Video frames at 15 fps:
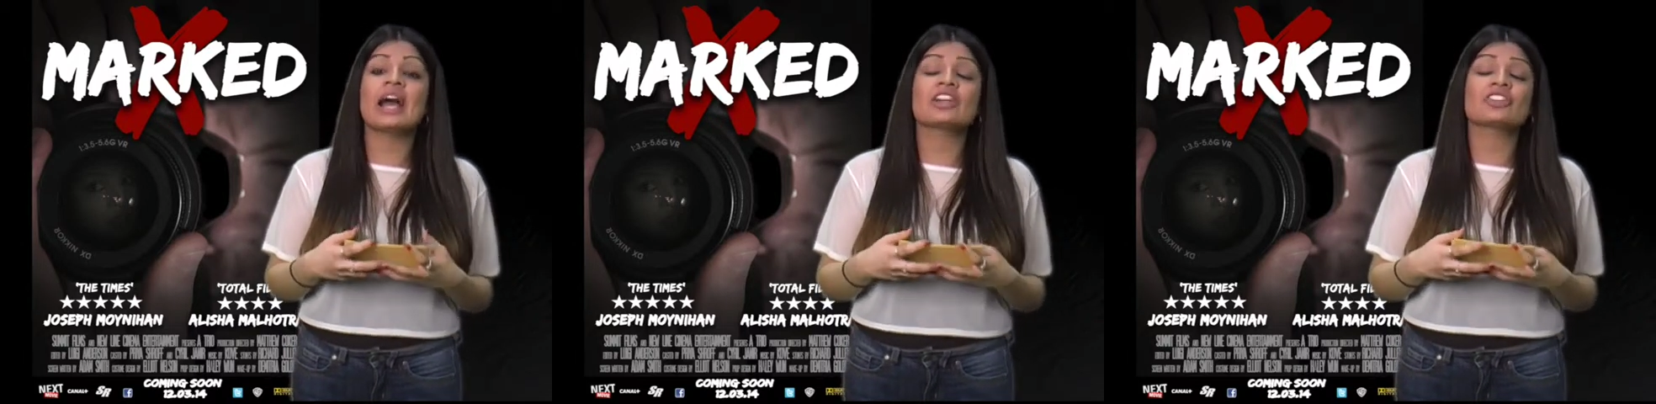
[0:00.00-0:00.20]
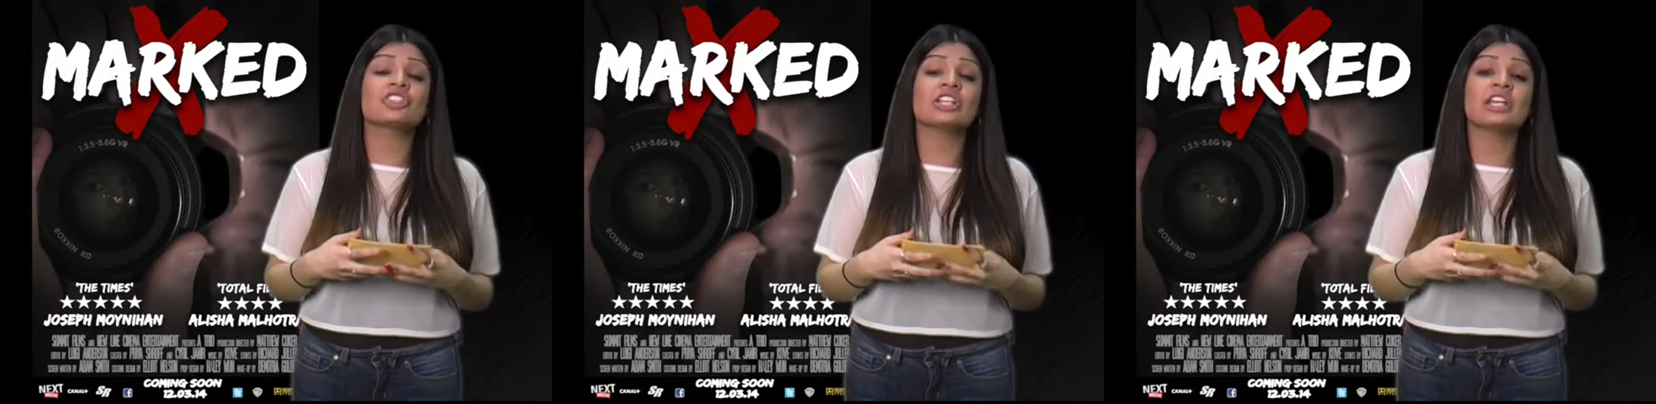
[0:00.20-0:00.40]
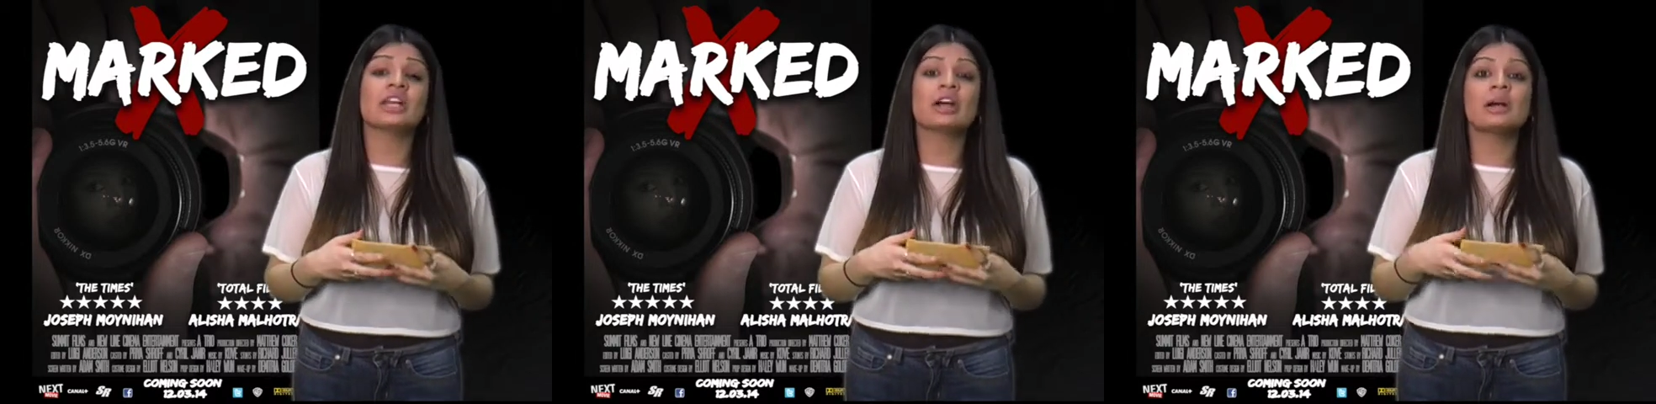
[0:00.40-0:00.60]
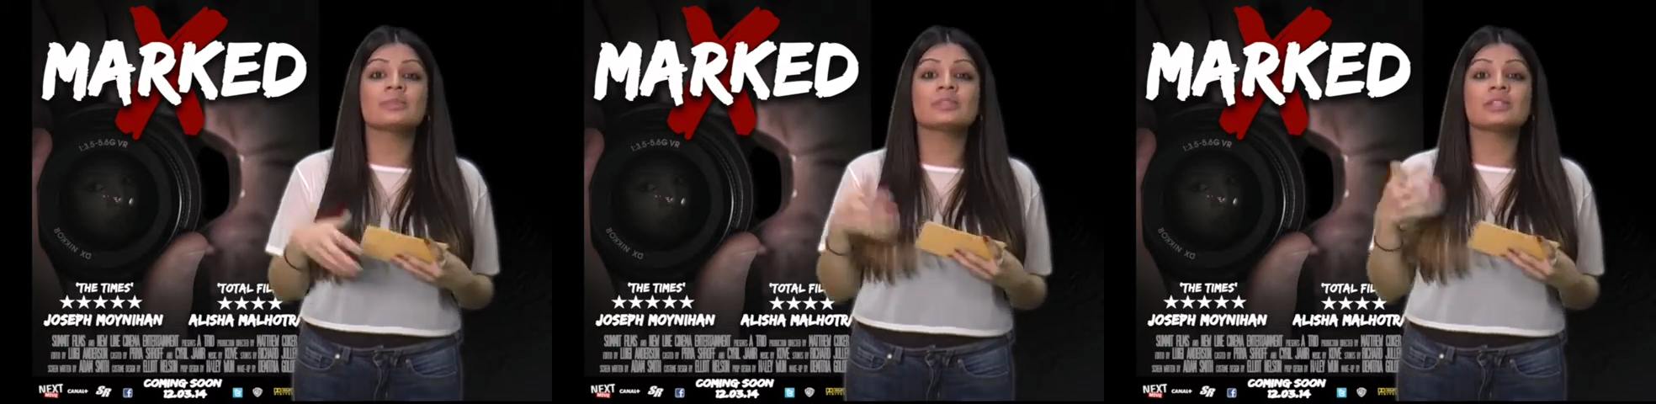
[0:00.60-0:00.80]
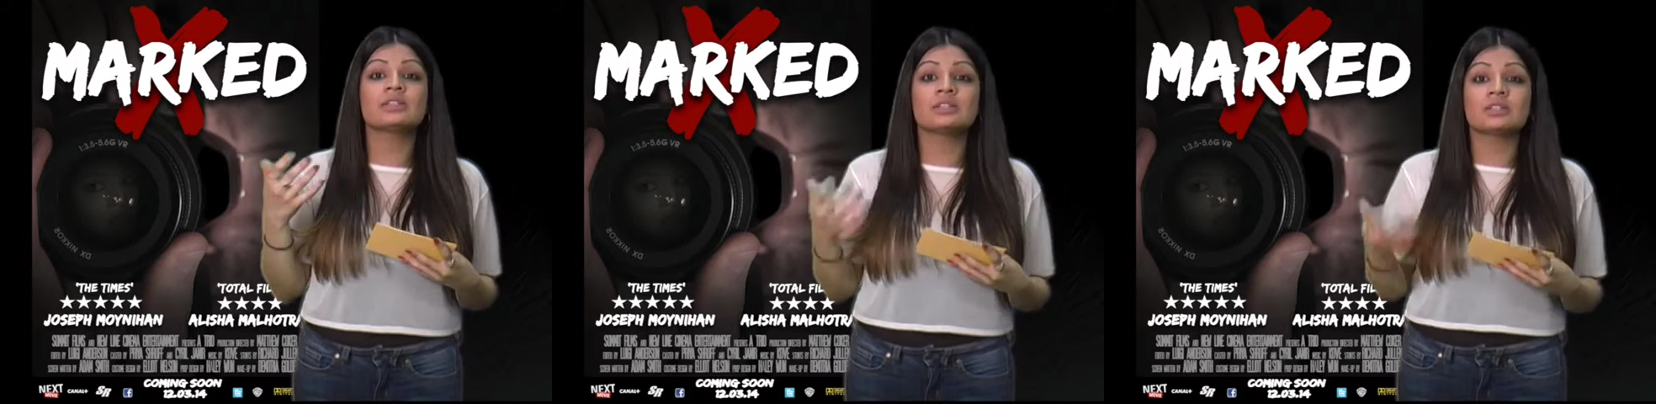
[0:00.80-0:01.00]
actually
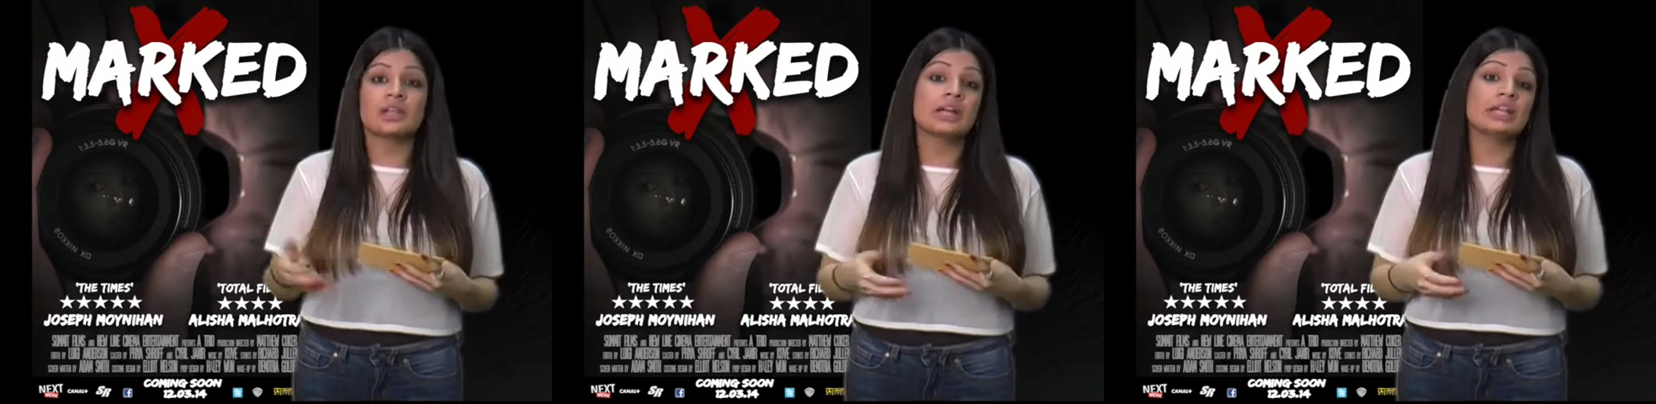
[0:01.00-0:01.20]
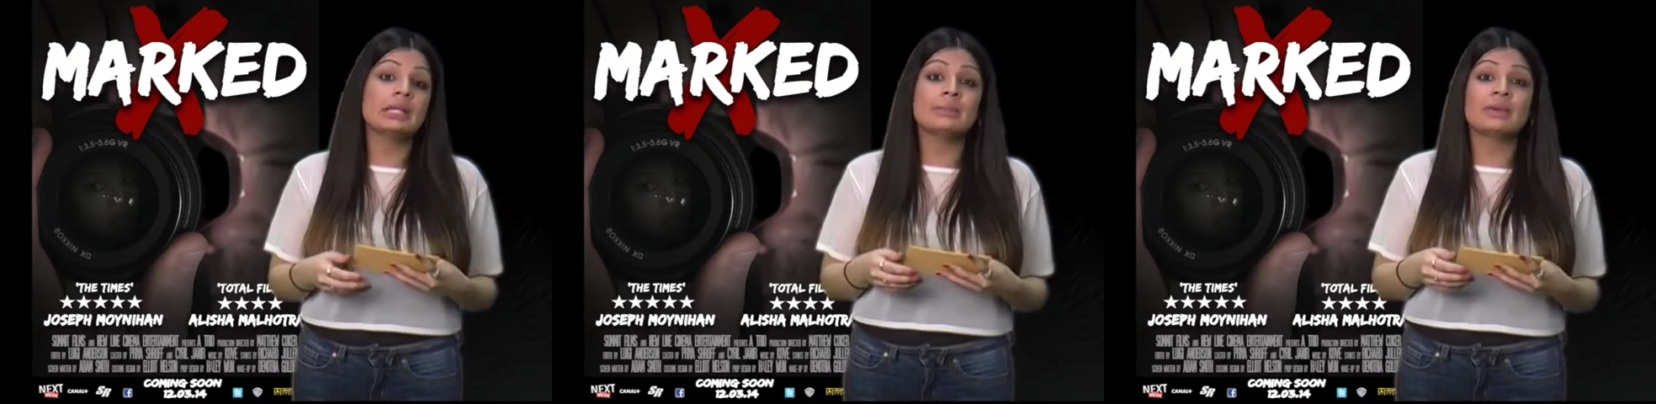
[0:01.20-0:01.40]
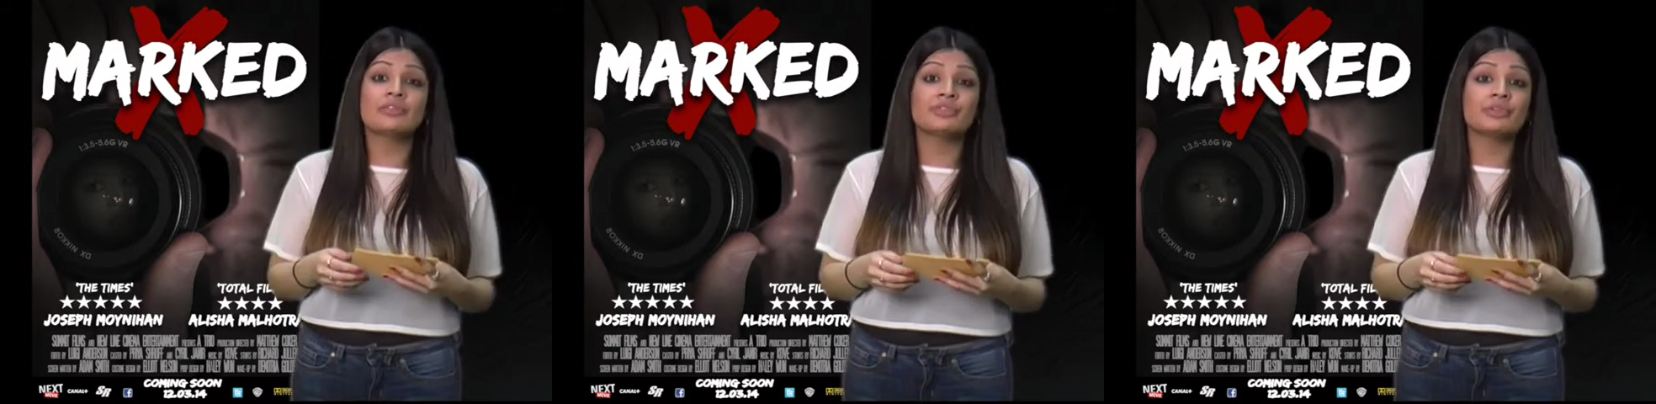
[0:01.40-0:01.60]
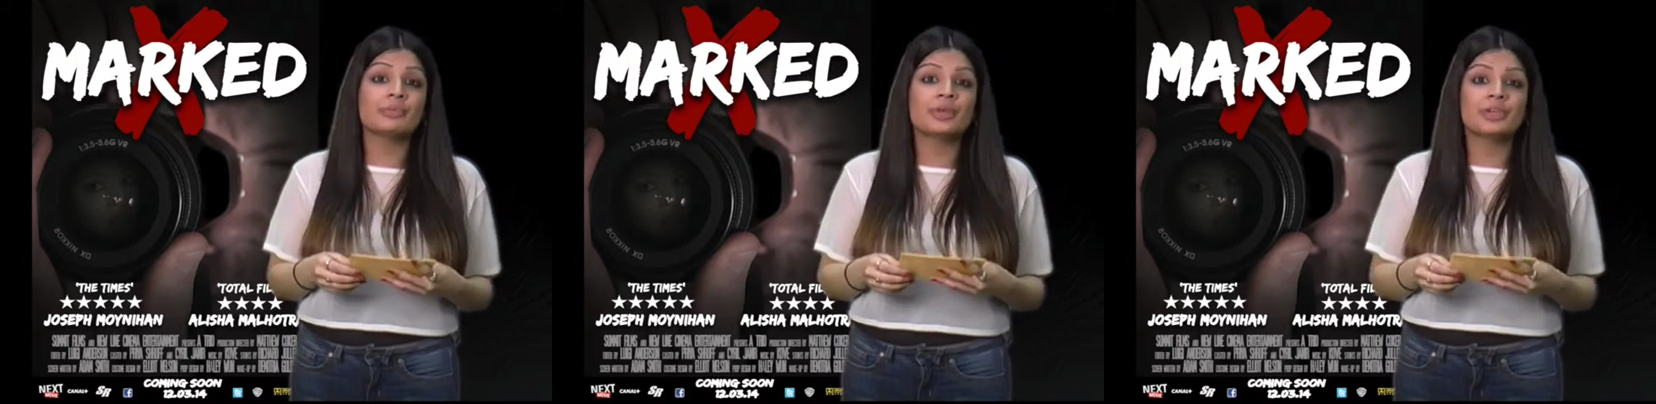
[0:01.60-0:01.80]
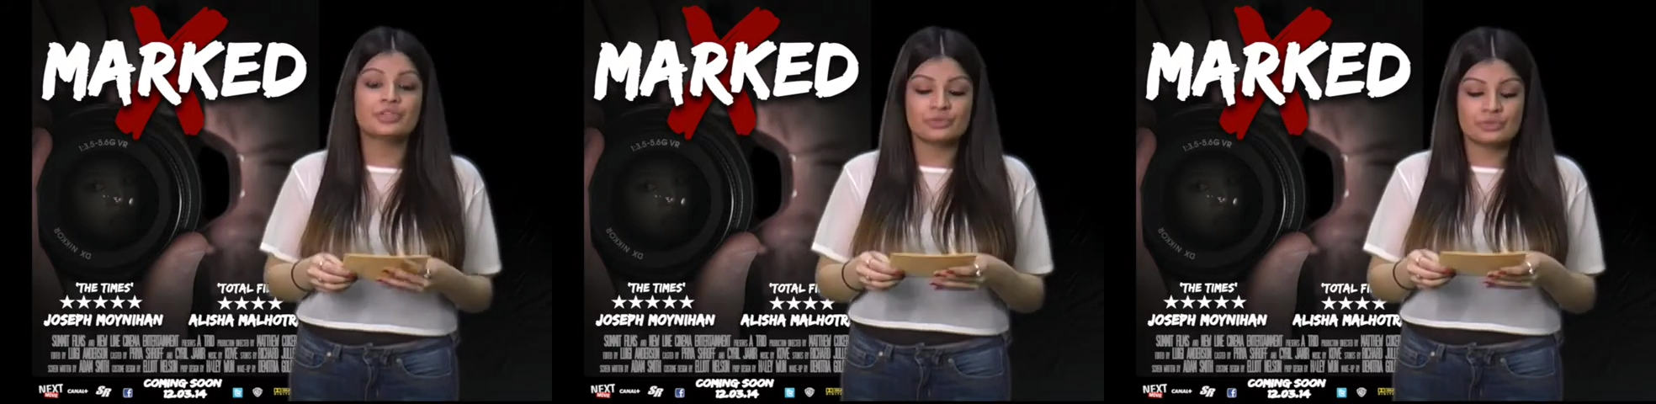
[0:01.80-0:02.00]
come to designing my
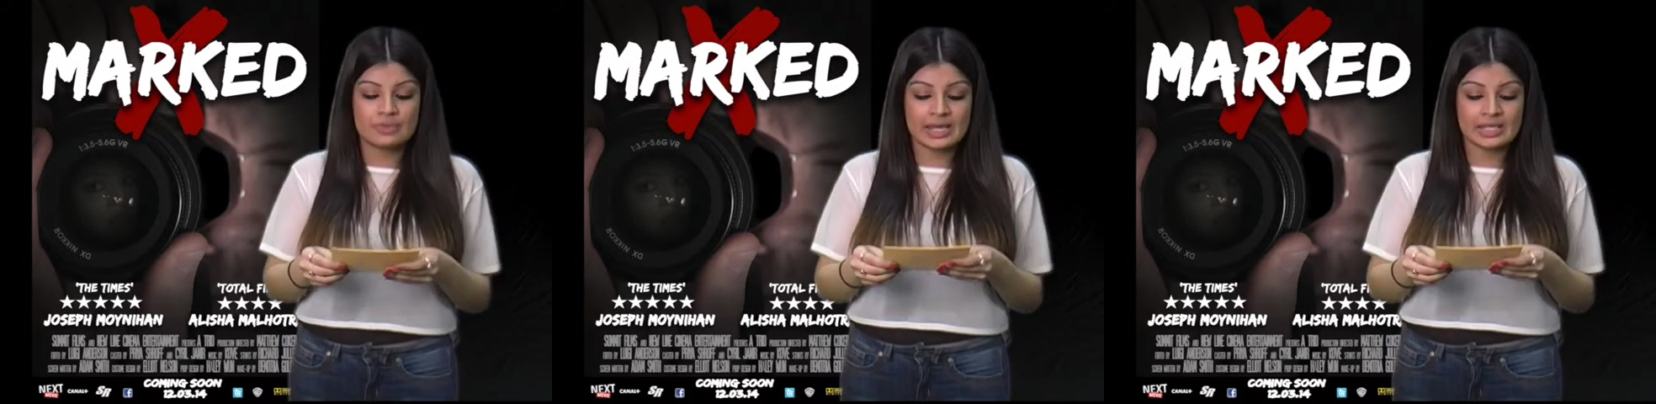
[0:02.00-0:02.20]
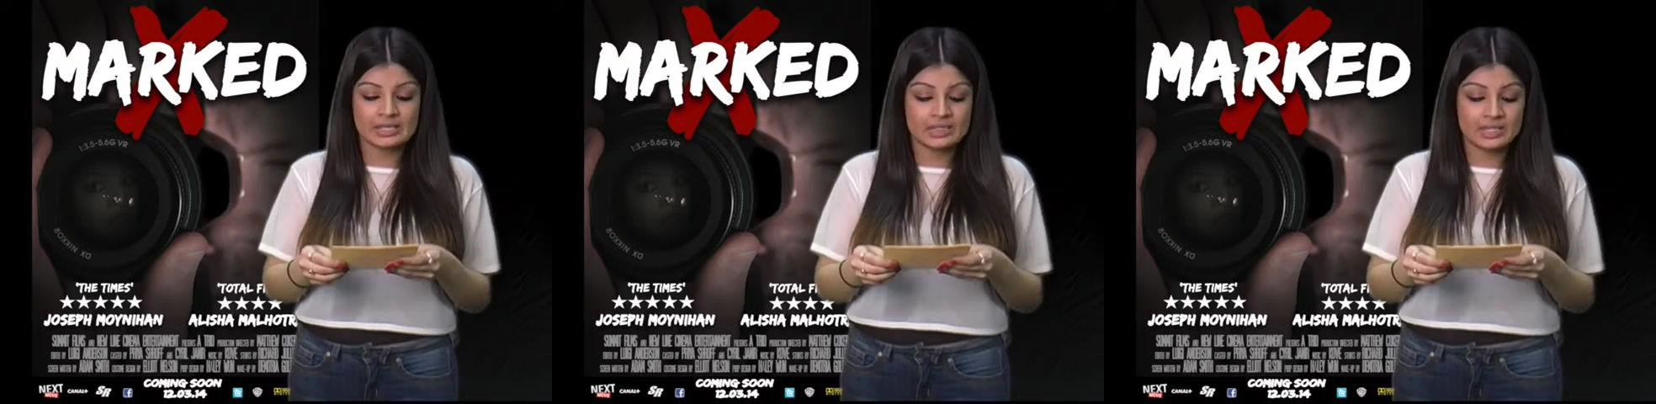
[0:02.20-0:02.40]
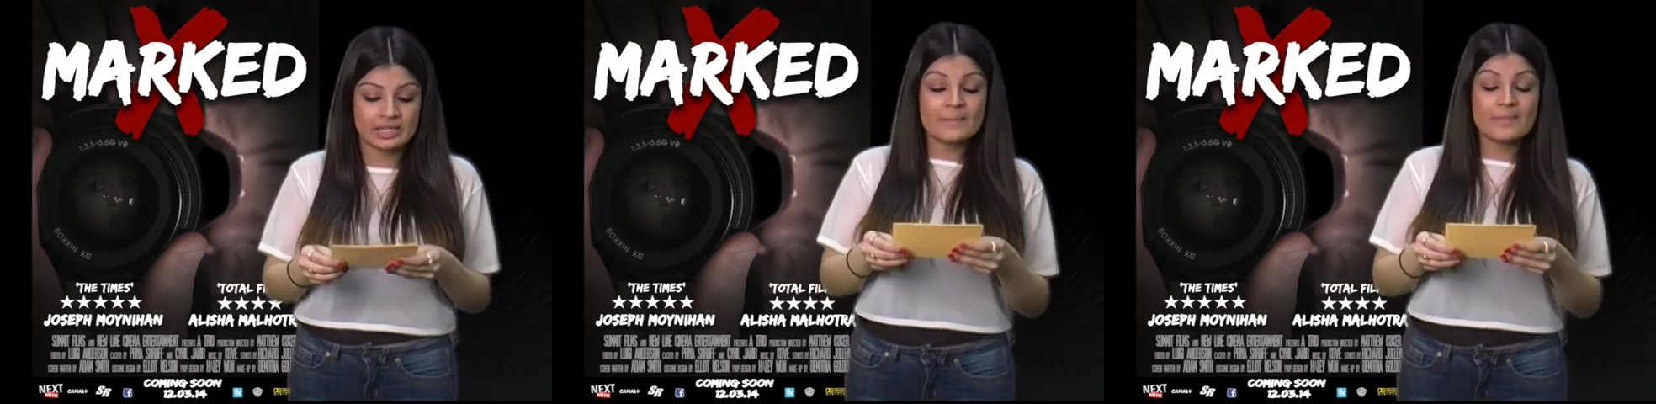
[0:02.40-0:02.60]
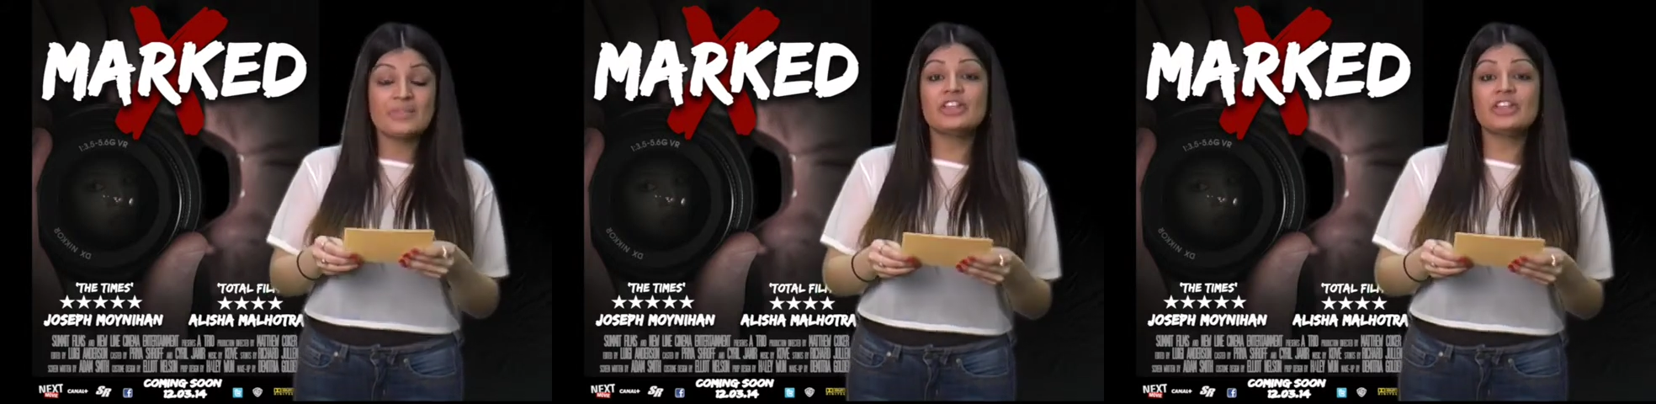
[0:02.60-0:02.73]
film poster or magazine.